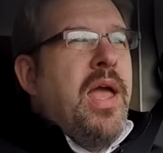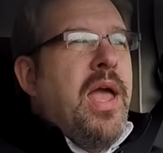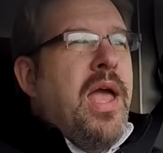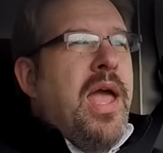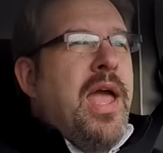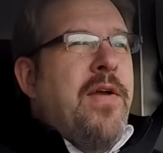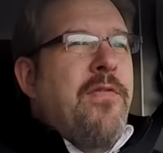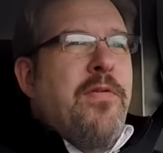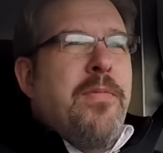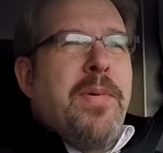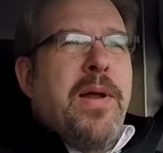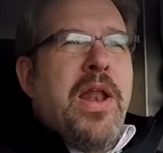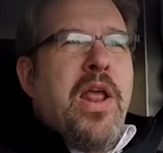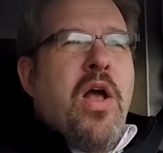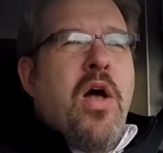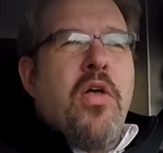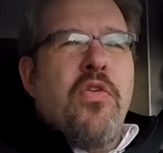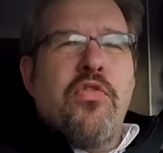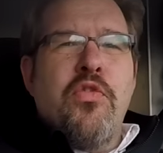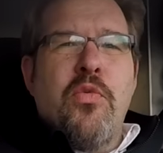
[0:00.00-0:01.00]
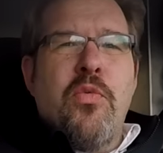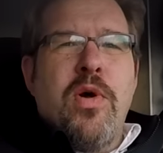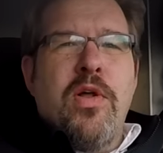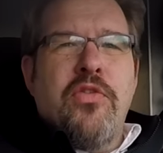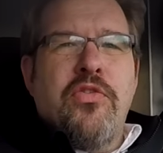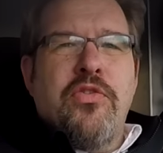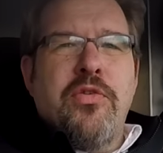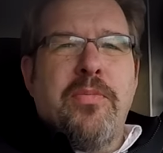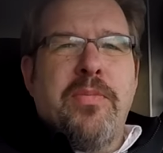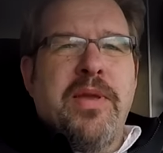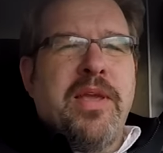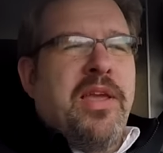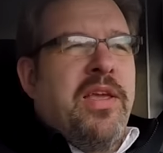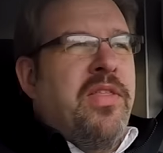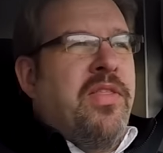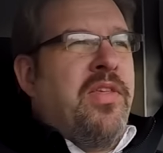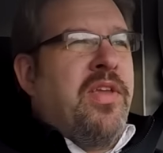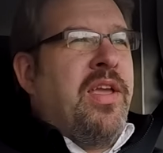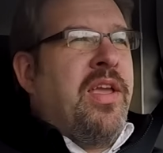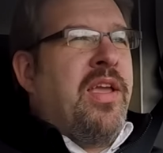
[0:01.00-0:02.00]
Everybody also wants to be
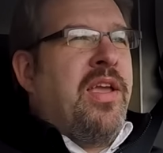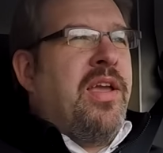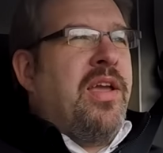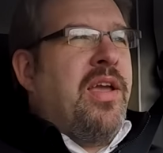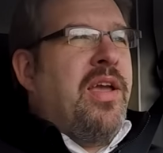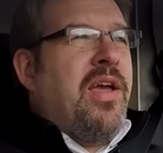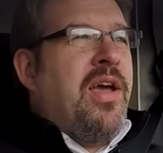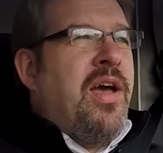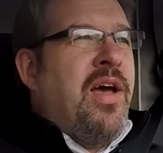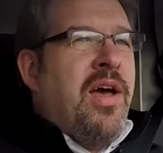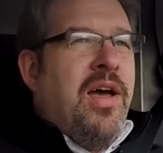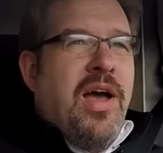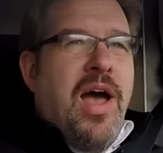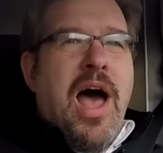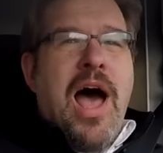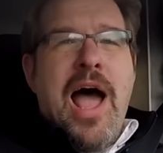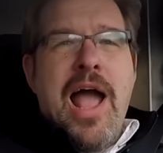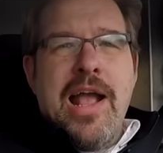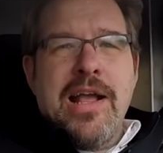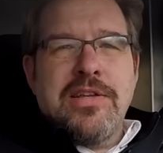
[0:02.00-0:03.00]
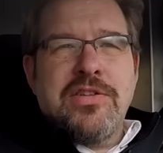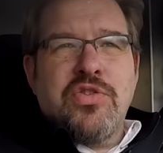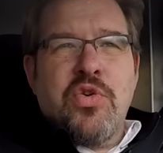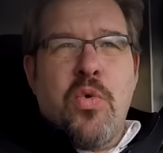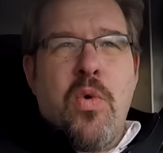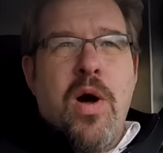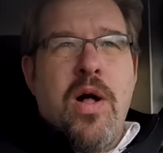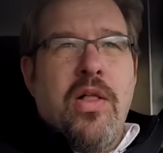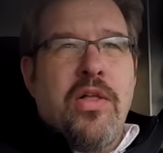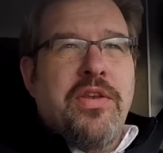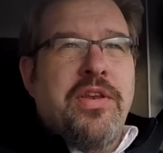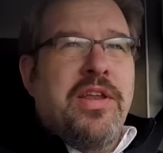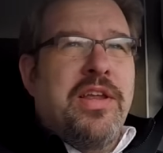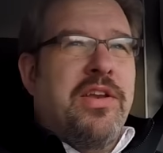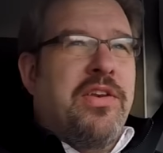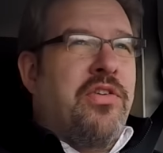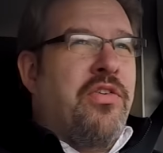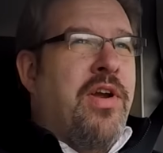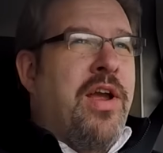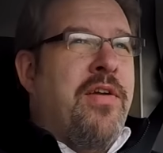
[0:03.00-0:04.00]
the highest quality
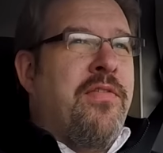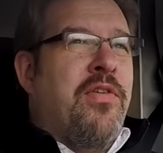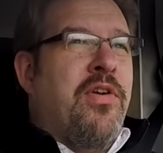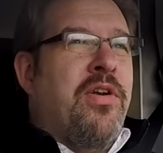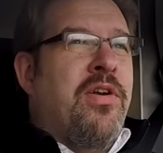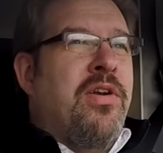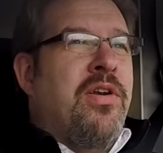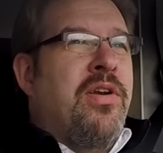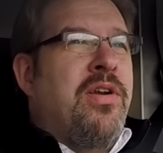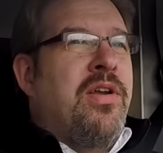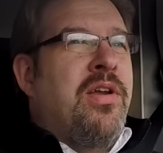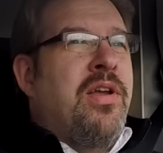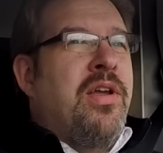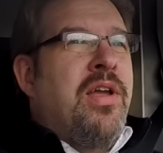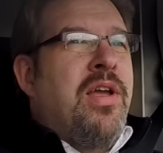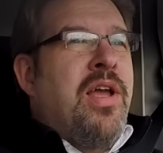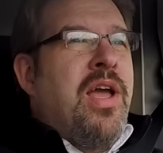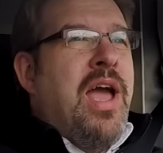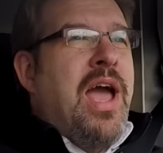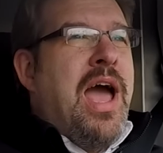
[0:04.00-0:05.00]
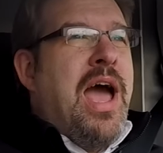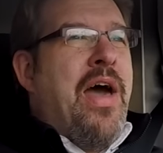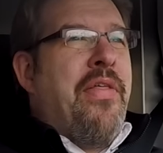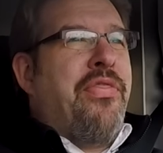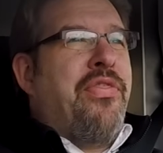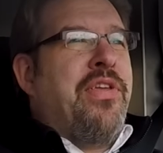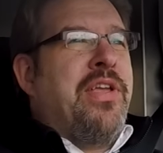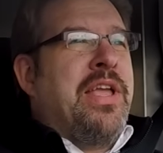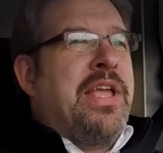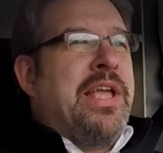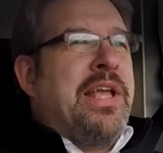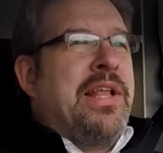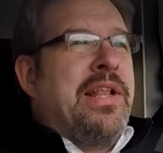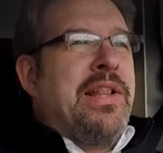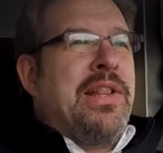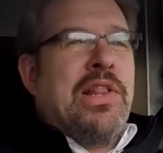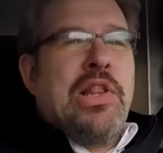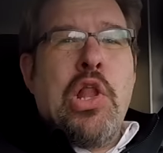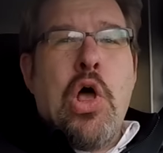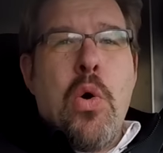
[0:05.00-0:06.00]
engraver at the
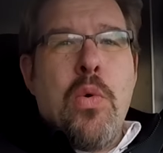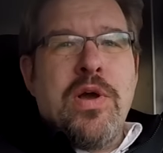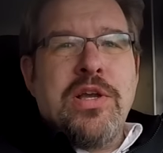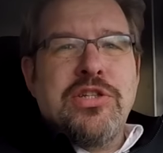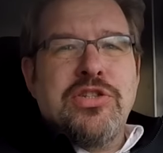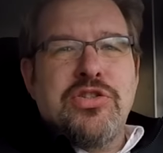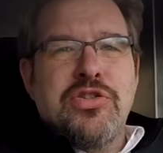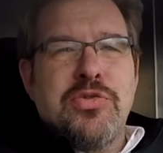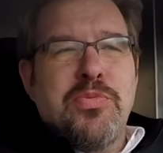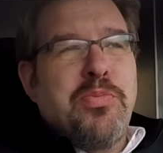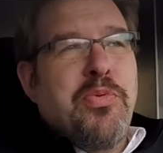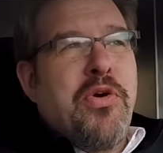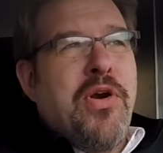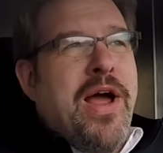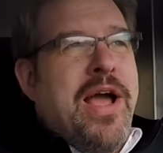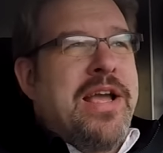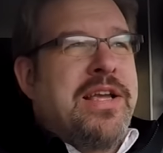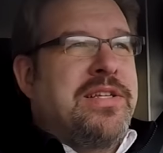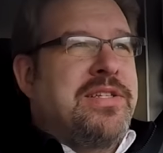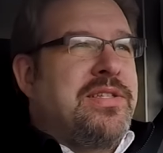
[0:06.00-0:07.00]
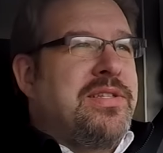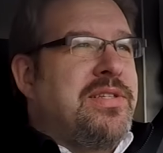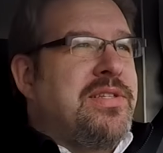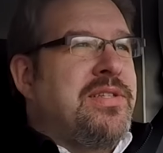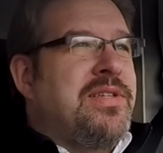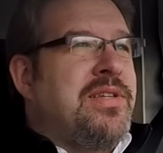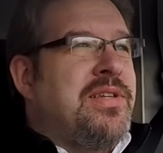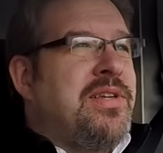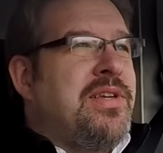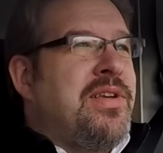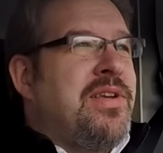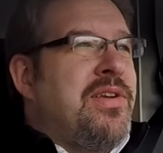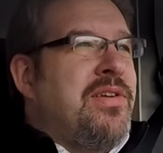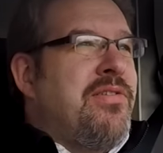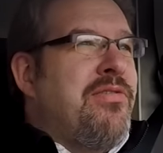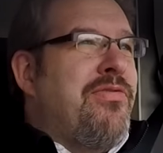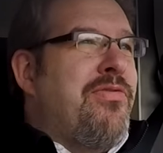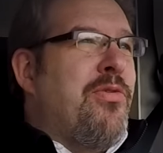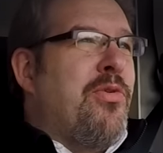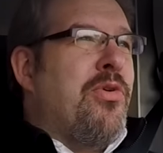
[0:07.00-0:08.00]
lowest price
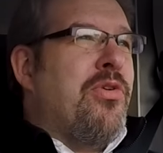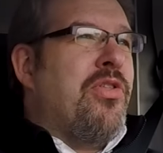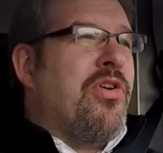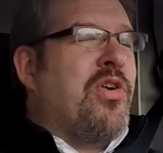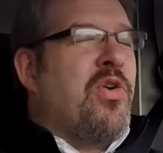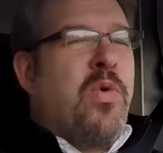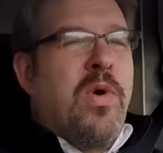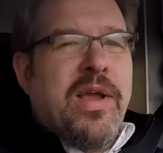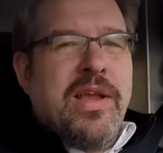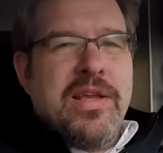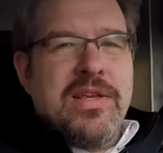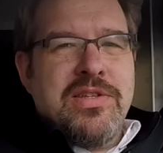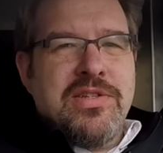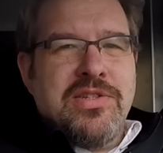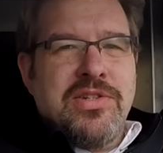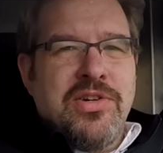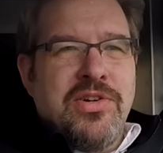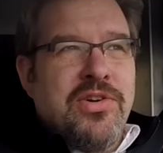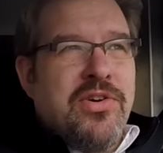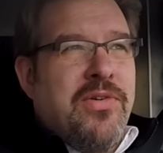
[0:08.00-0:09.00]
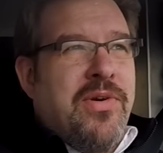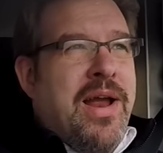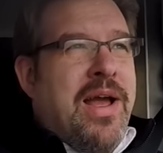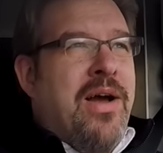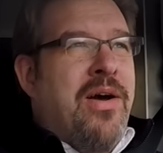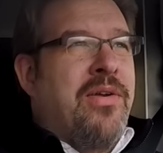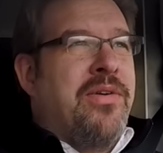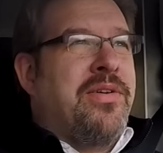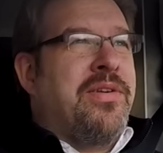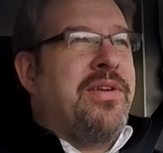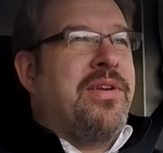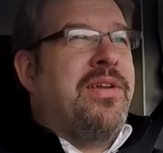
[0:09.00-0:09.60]
for the quickest turnaround.